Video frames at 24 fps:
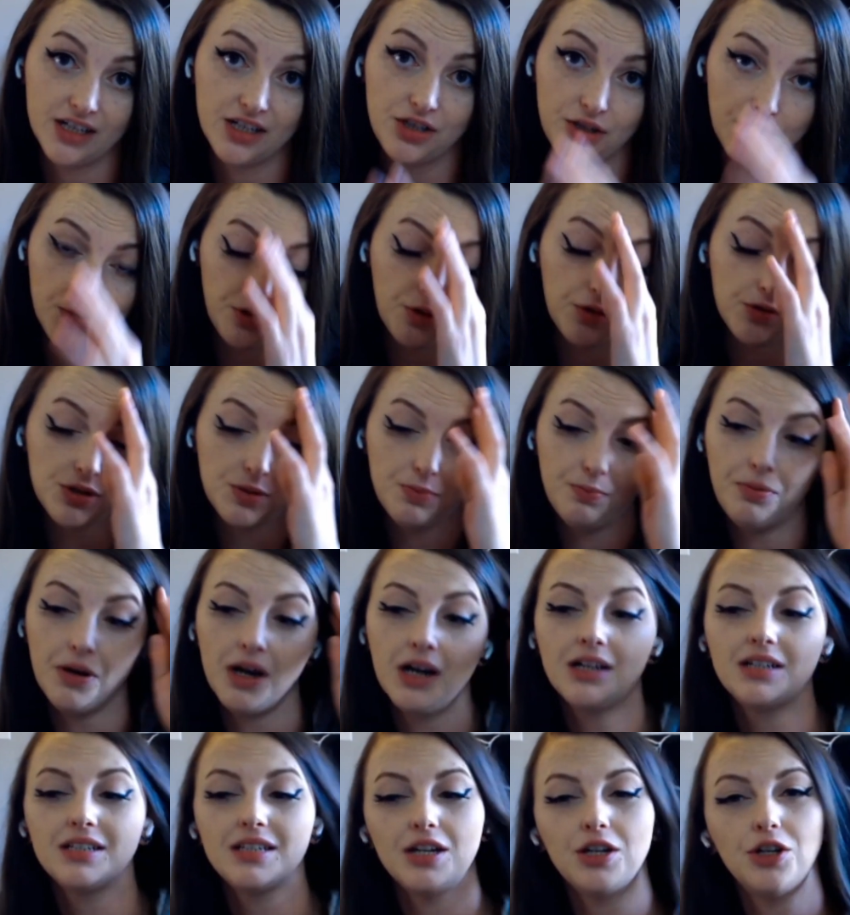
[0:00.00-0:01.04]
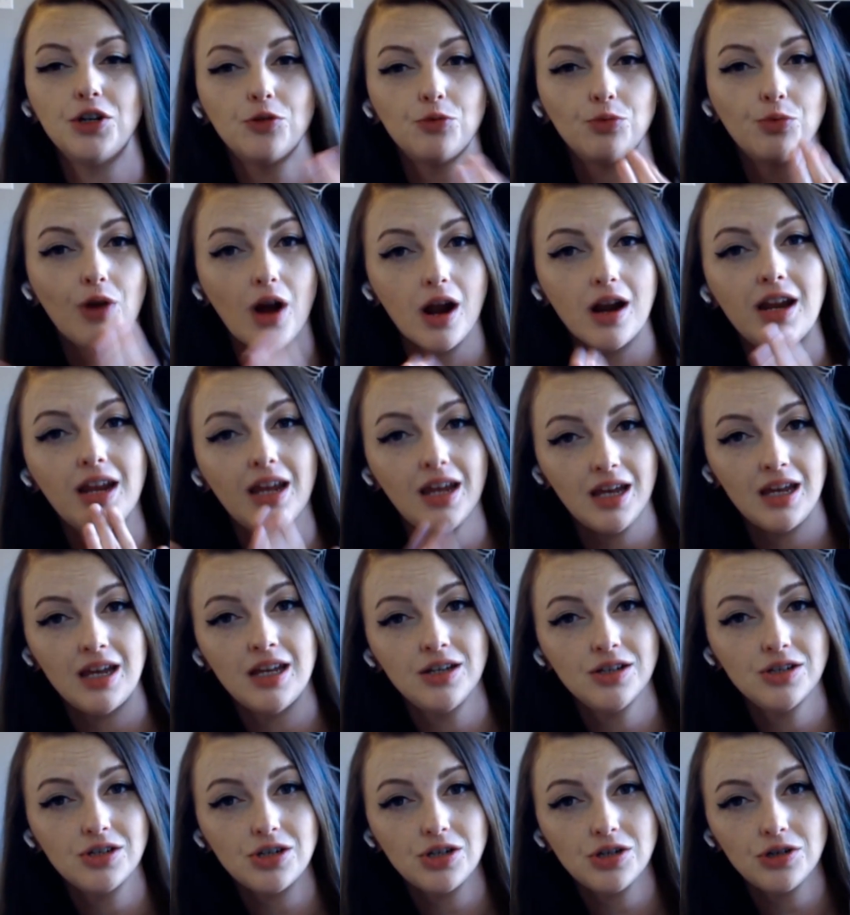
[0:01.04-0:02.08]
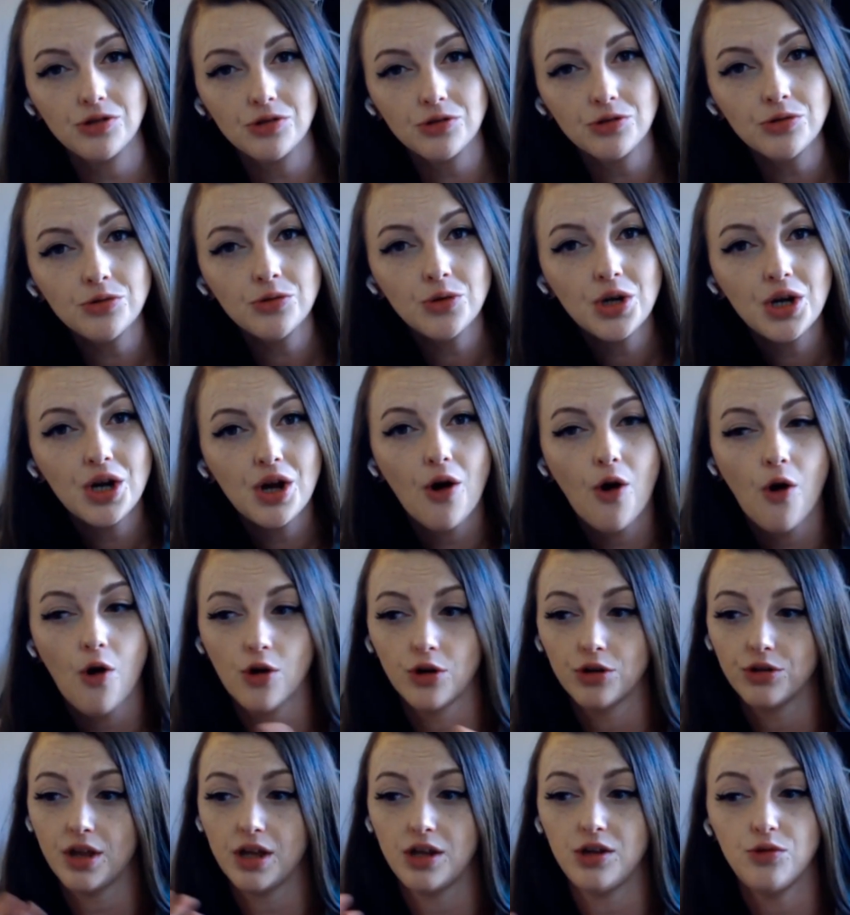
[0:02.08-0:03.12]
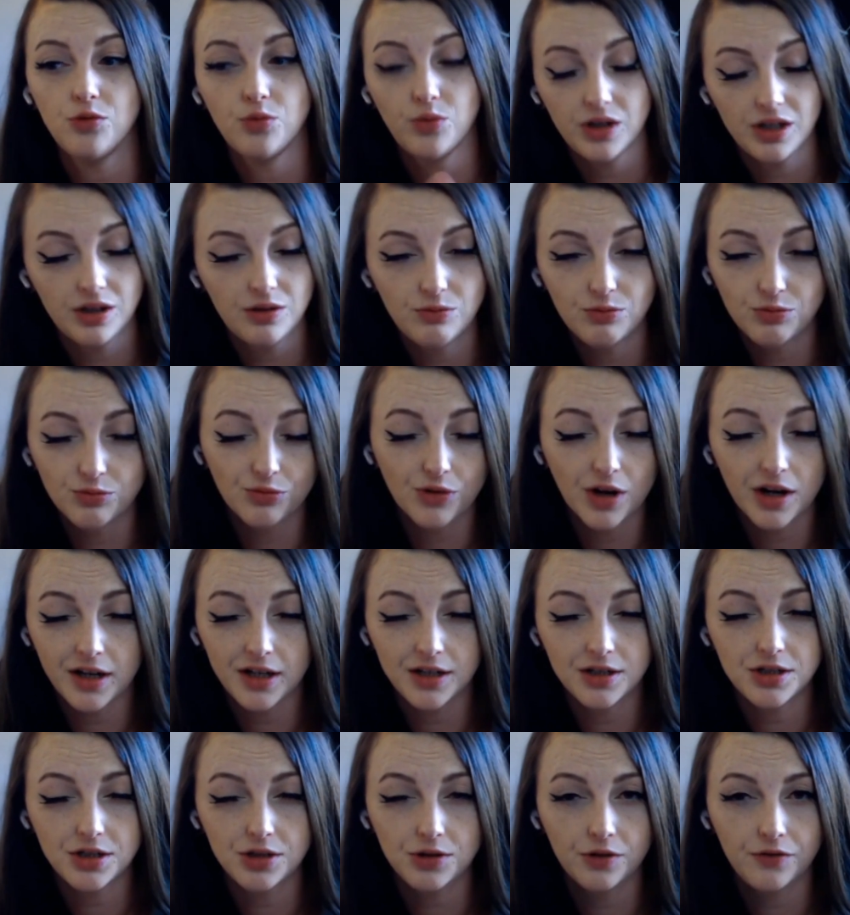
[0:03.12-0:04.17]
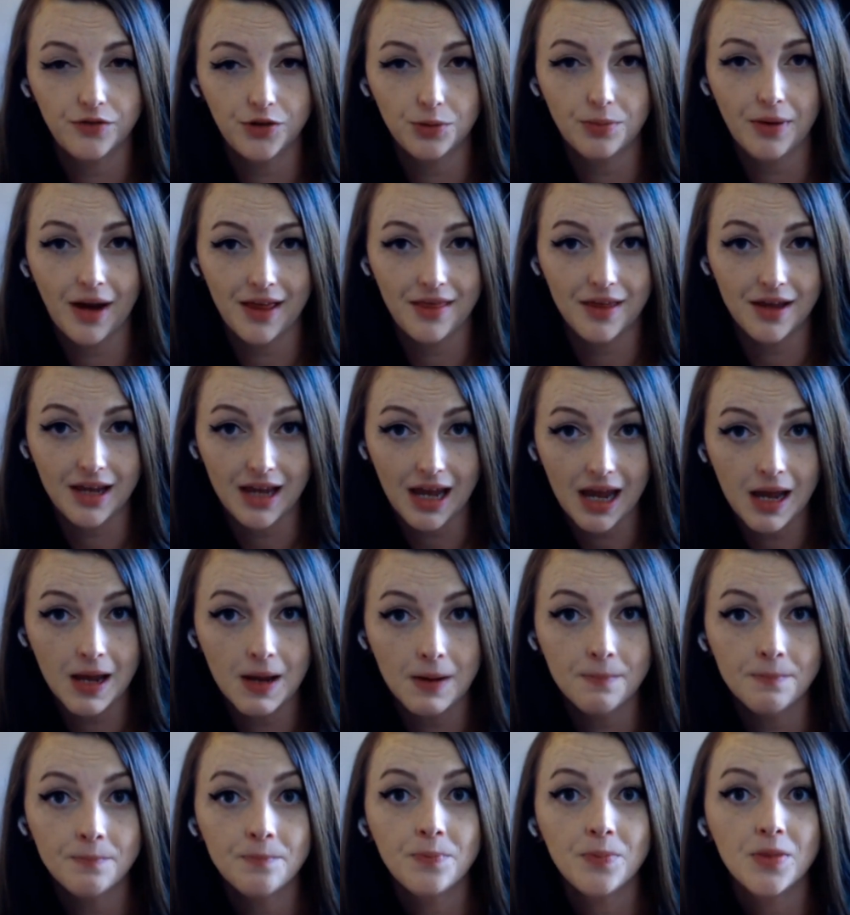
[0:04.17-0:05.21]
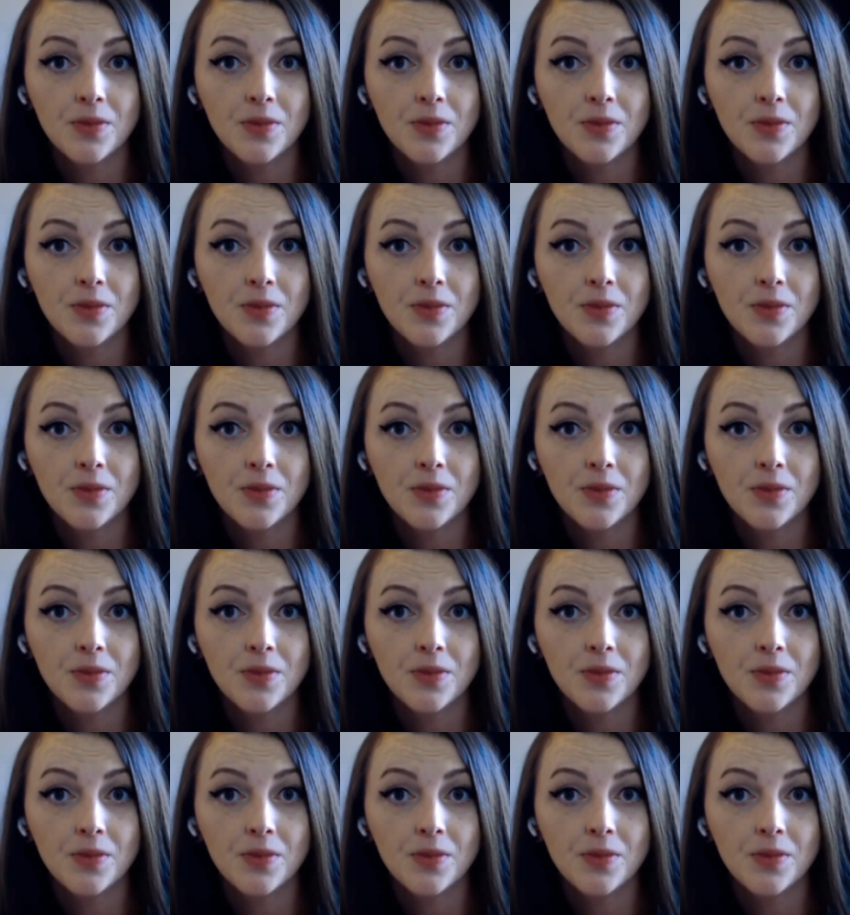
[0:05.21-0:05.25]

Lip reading: So those bugs that you're running into, or that you would run into if you buy the game,